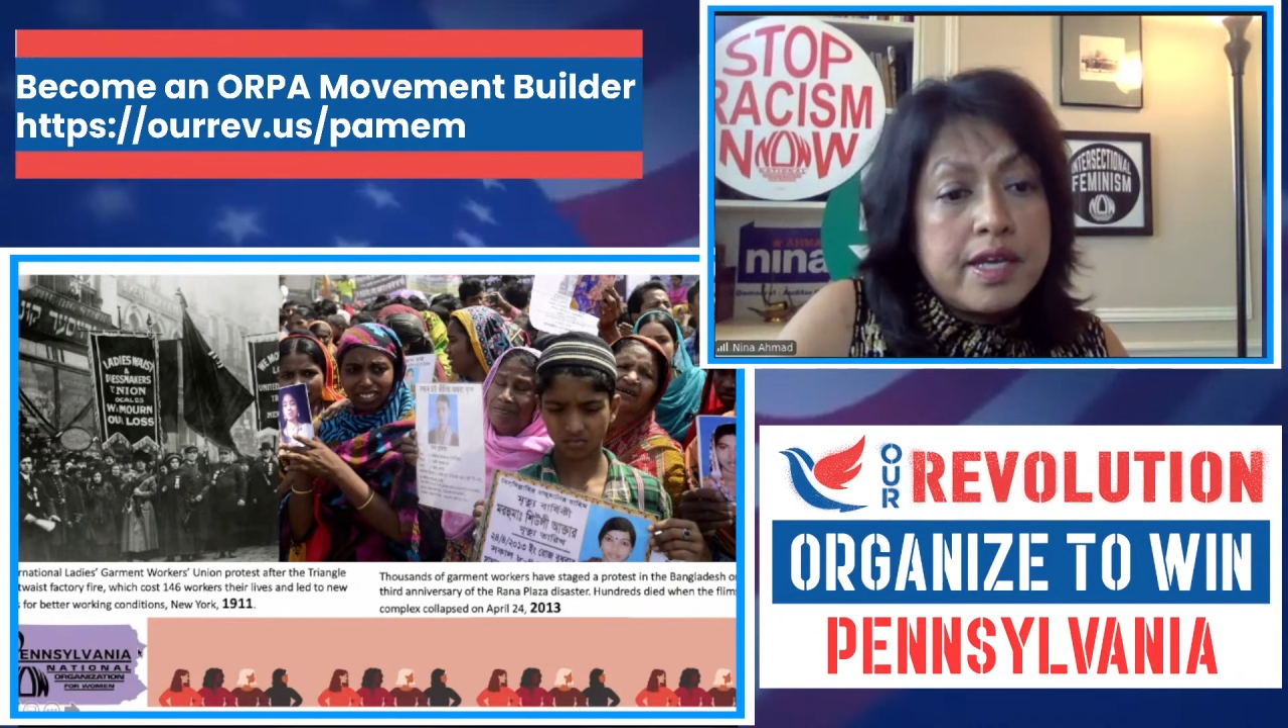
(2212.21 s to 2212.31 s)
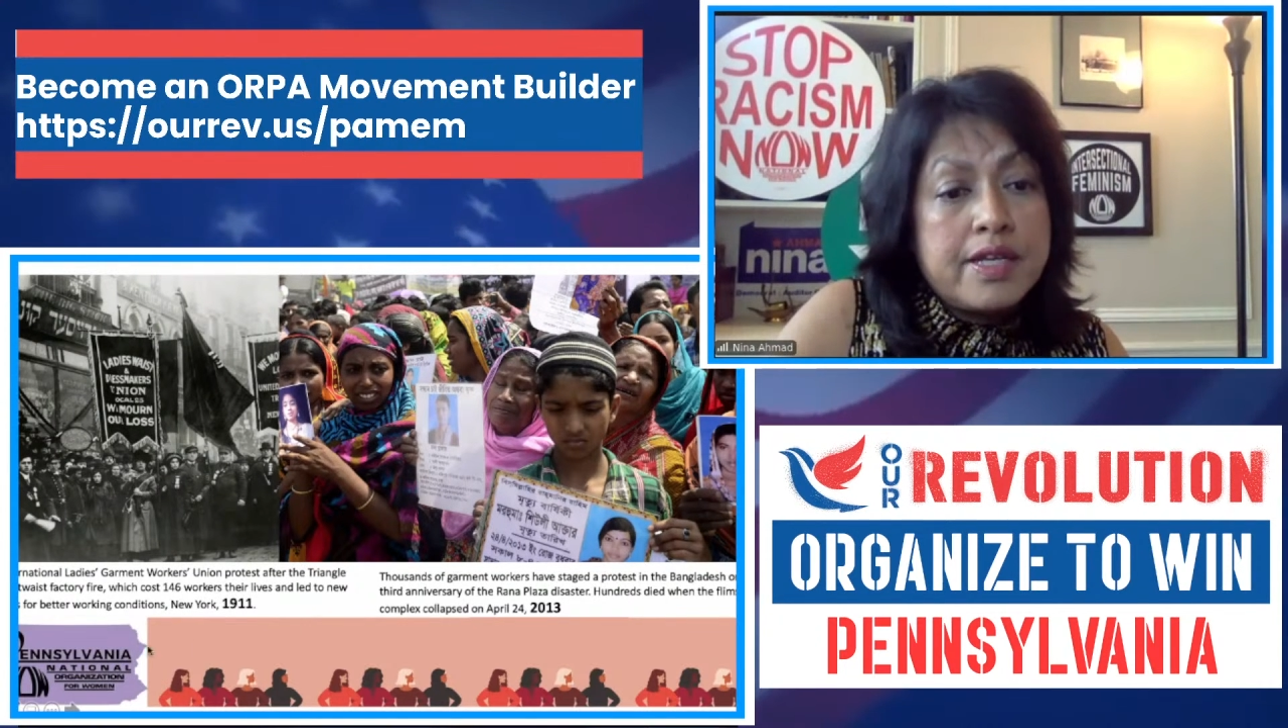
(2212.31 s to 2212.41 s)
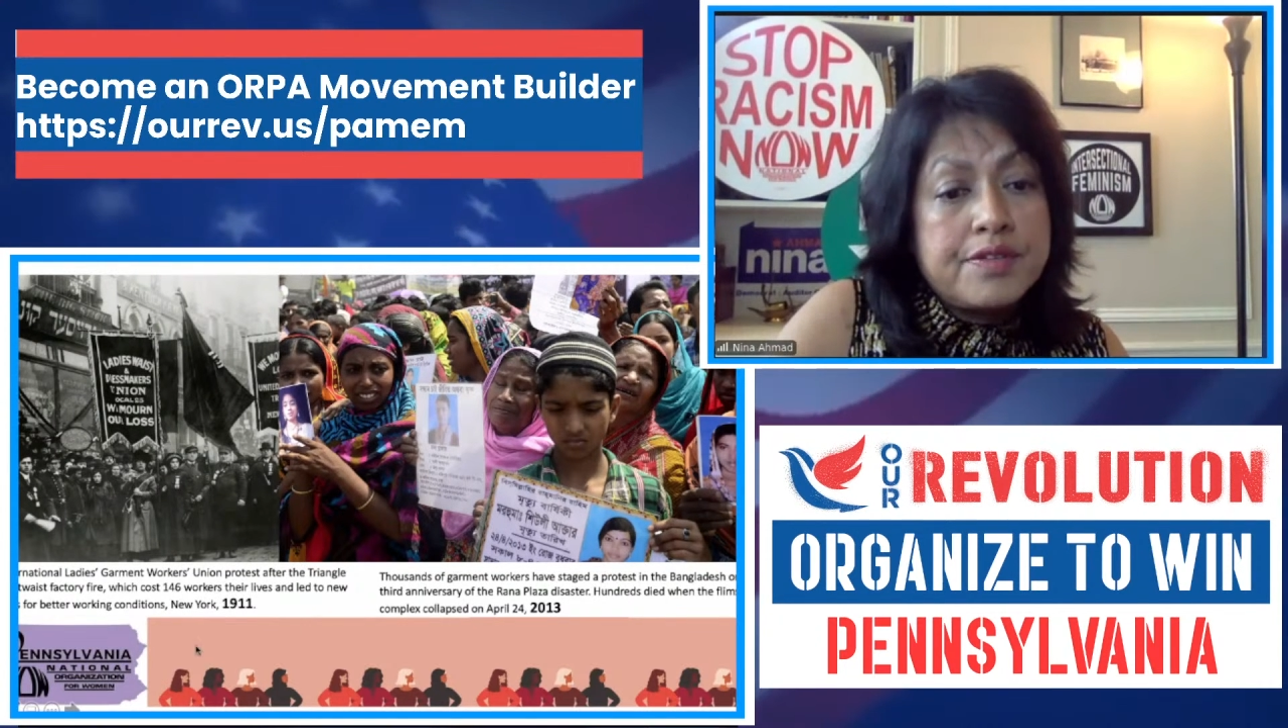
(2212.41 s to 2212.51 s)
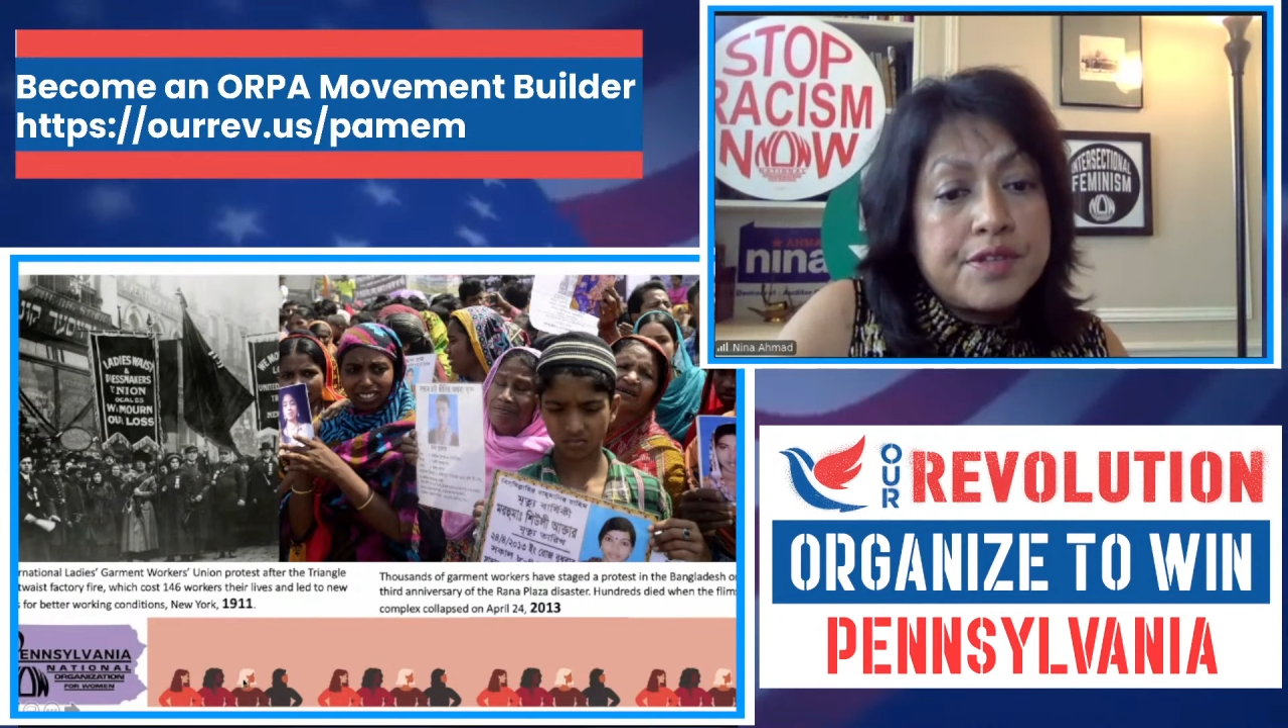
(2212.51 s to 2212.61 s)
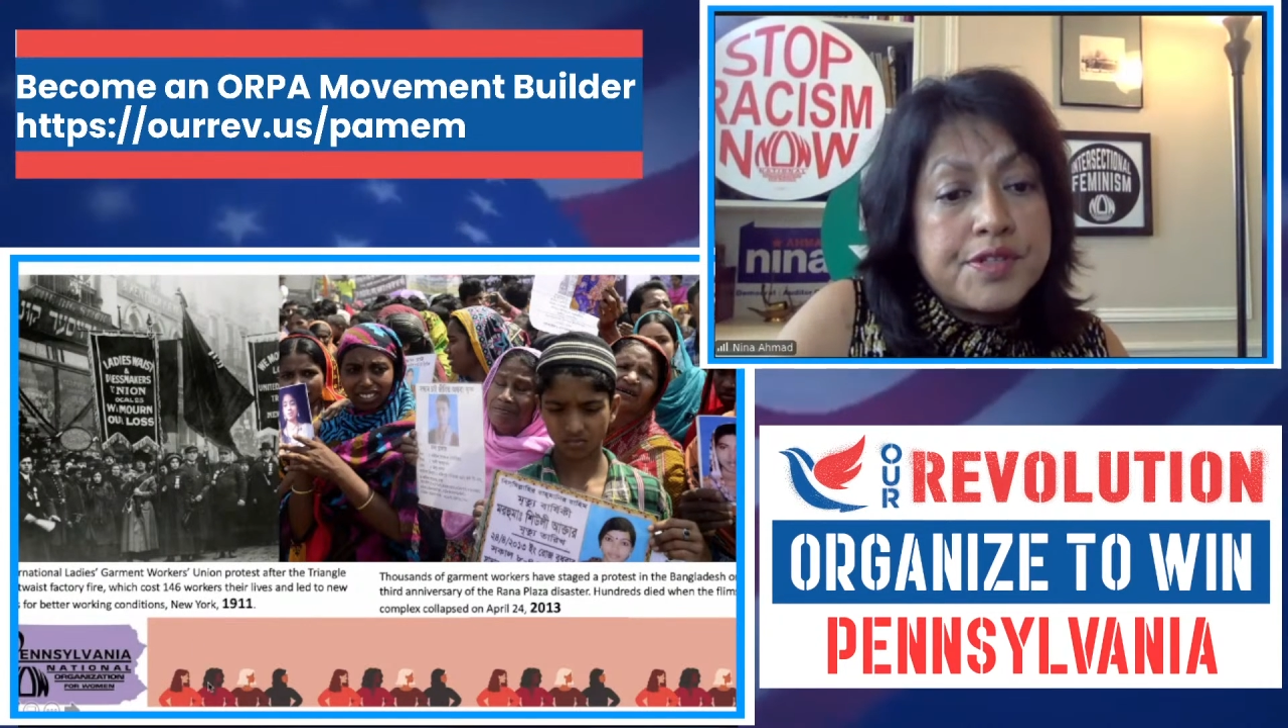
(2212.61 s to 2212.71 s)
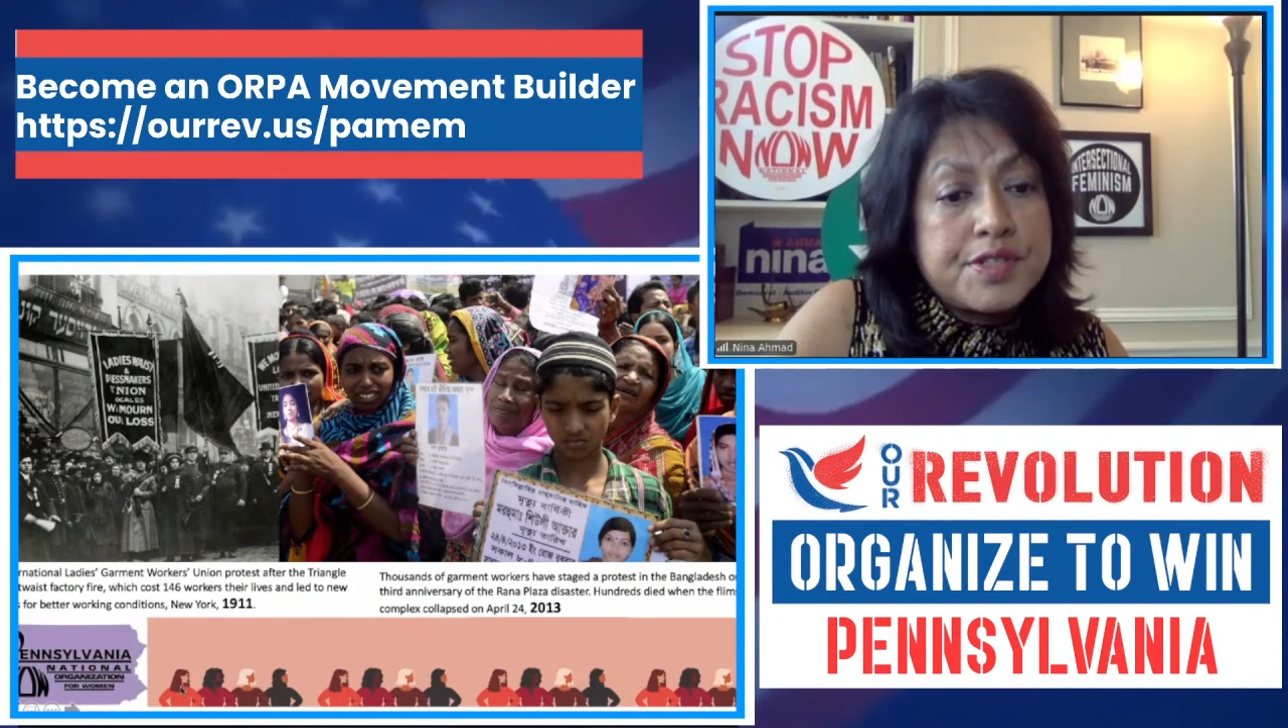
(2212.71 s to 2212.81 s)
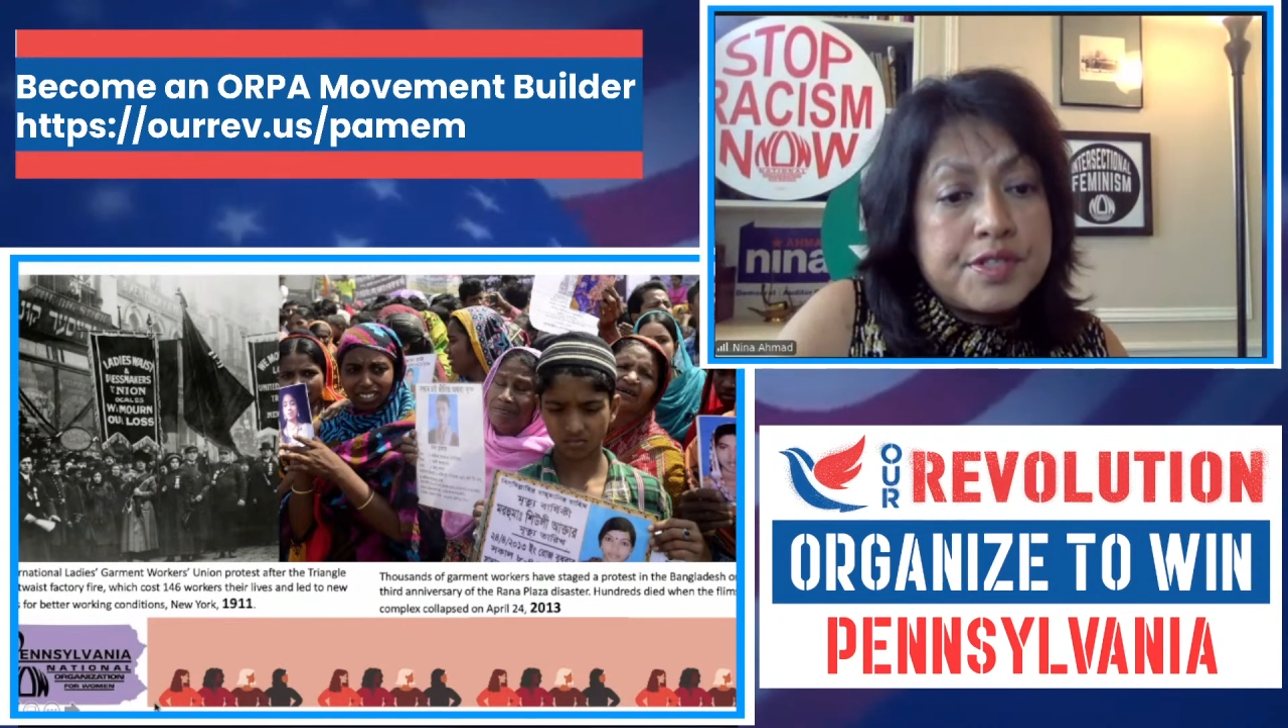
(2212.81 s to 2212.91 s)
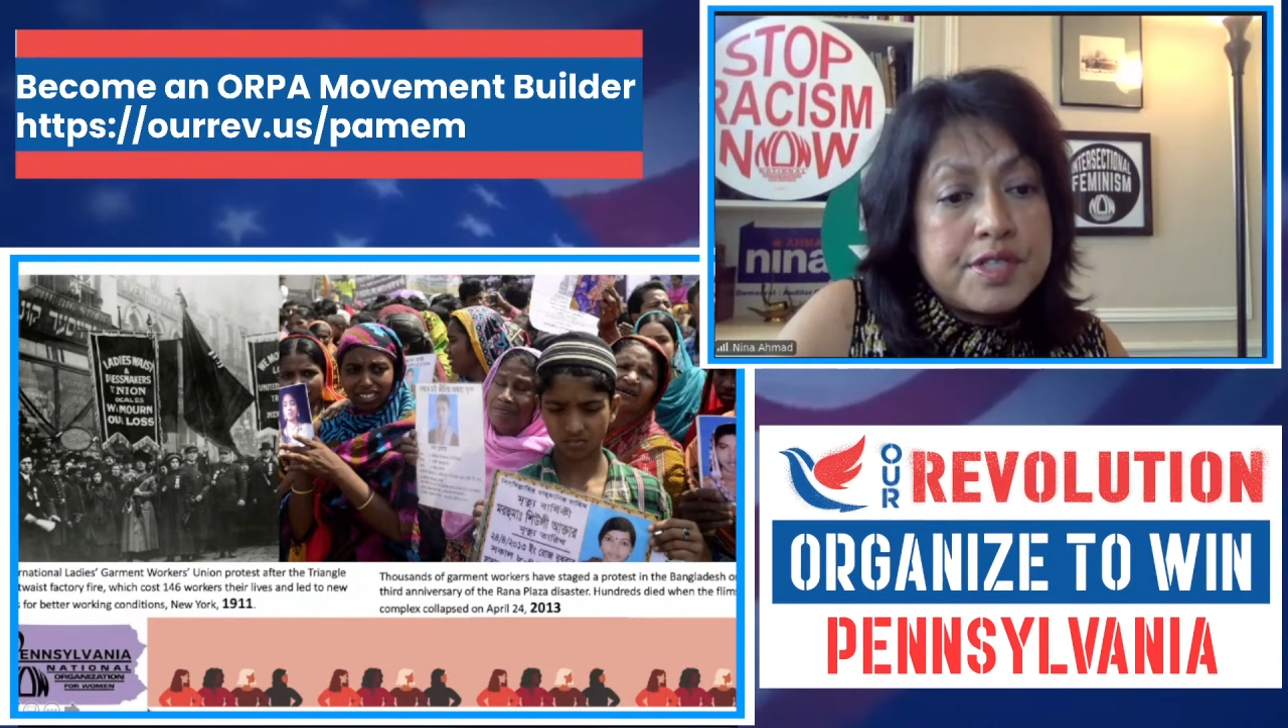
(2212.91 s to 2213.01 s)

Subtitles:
anniversary of